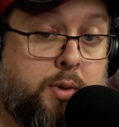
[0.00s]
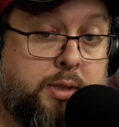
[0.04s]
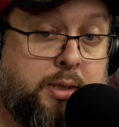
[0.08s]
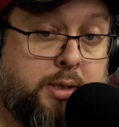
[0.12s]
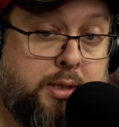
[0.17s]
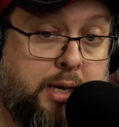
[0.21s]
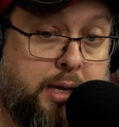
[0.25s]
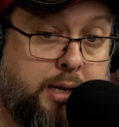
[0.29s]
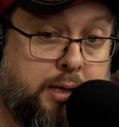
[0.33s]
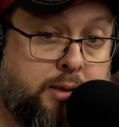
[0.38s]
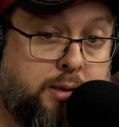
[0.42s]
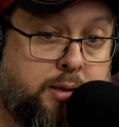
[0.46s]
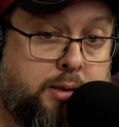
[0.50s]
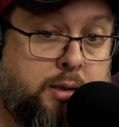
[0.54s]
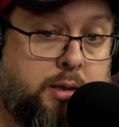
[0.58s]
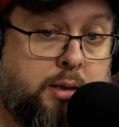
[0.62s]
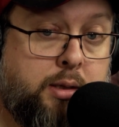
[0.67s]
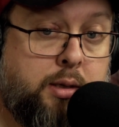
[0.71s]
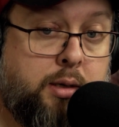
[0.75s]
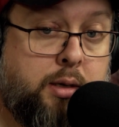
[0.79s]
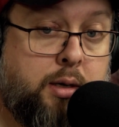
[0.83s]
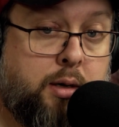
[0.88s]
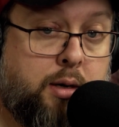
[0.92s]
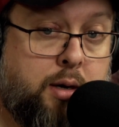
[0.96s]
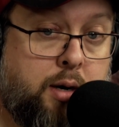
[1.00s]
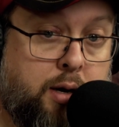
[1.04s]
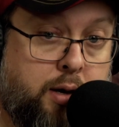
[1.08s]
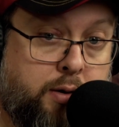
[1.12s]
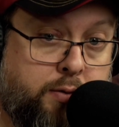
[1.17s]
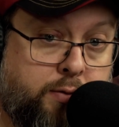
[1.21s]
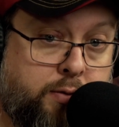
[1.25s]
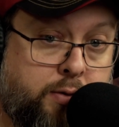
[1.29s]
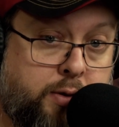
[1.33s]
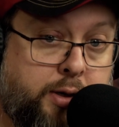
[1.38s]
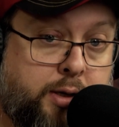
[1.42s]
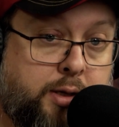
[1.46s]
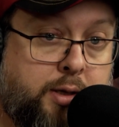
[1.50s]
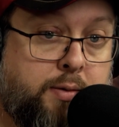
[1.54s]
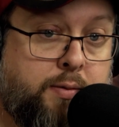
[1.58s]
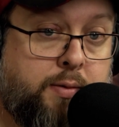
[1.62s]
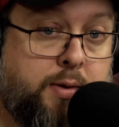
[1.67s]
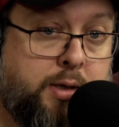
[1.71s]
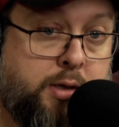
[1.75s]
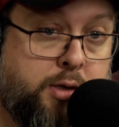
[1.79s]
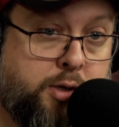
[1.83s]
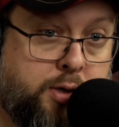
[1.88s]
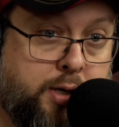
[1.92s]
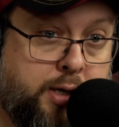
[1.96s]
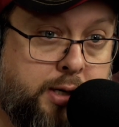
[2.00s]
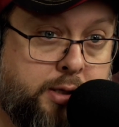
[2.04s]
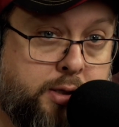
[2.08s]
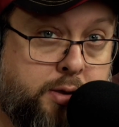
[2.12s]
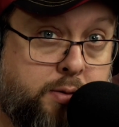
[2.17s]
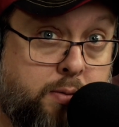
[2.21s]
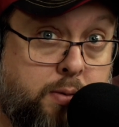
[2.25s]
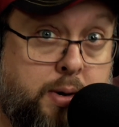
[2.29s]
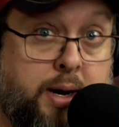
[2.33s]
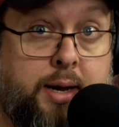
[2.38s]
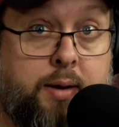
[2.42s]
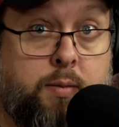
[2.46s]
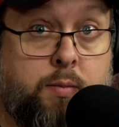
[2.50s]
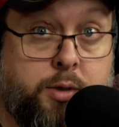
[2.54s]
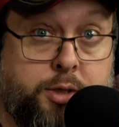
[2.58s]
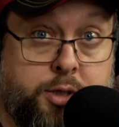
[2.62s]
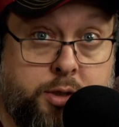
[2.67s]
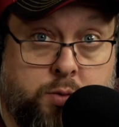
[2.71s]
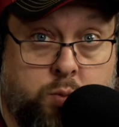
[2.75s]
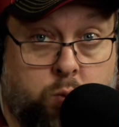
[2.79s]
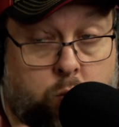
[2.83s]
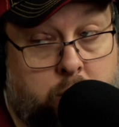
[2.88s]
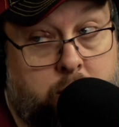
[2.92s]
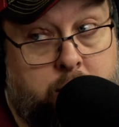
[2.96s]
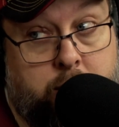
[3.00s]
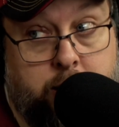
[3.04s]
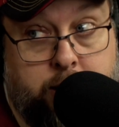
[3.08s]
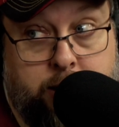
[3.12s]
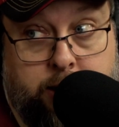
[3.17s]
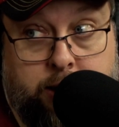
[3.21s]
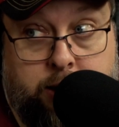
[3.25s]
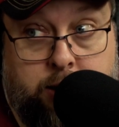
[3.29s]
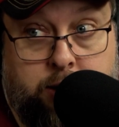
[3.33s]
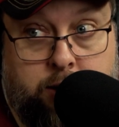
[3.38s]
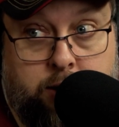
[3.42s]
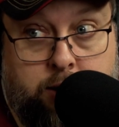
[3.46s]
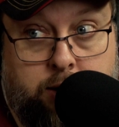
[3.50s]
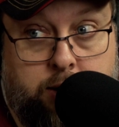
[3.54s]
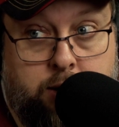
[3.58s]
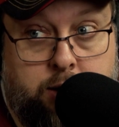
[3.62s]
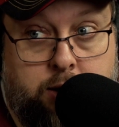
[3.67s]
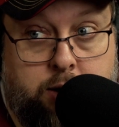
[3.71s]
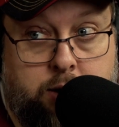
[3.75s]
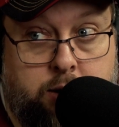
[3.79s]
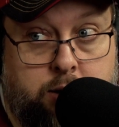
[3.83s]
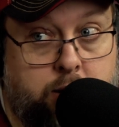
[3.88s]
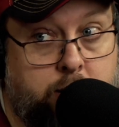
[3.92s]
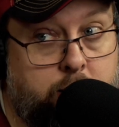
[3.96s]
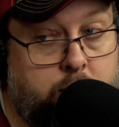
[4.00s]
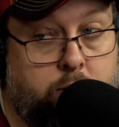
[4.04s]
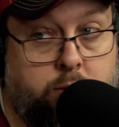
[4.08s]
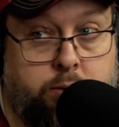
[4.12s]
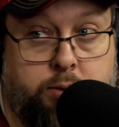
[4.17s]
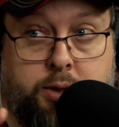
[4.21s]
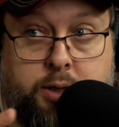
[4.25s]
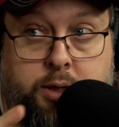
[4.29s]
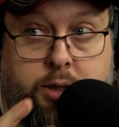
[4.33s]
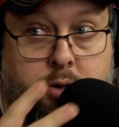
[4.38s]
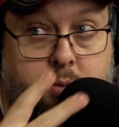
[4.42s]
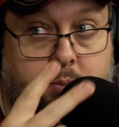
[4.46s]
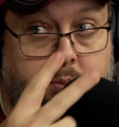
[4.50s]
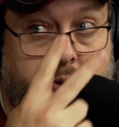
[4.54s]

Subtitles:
Present a conflict of interest, right? Which is why they don't let you